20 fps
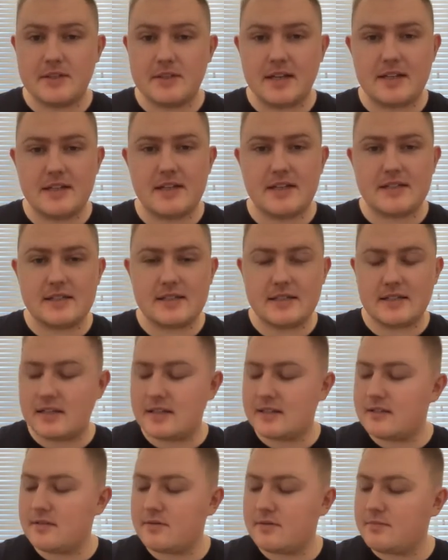and it's
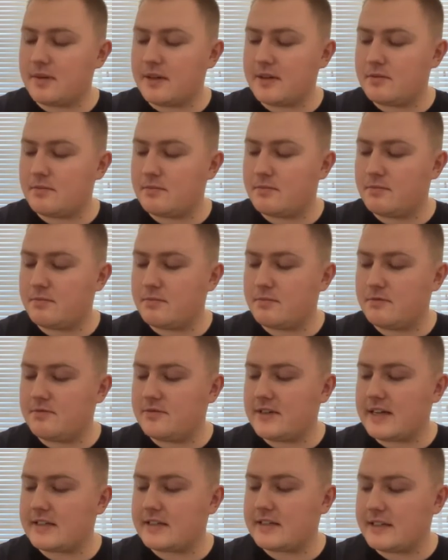
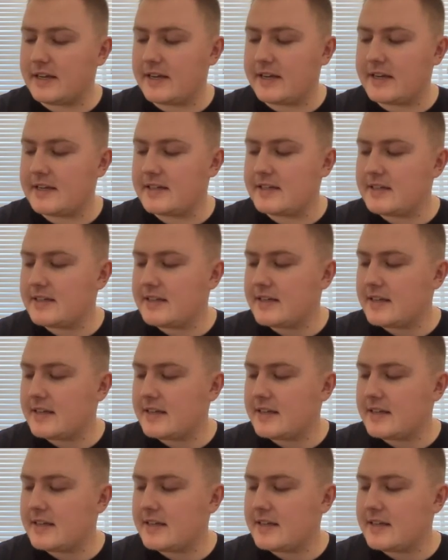fascinating.